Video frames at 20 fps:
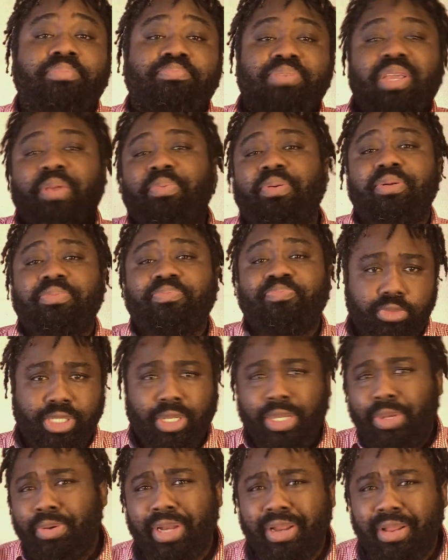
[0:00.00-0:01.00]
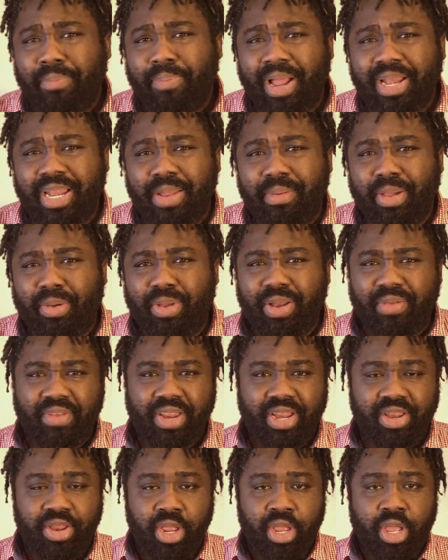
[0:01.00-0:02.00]
People, we're in a pandemic, we're living
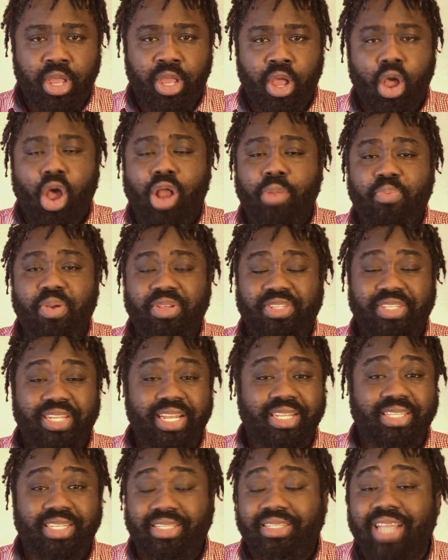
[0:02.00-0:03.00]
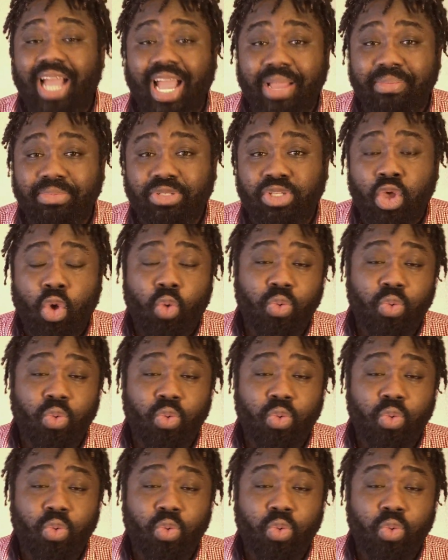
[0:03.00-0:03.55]
in unprecedented times.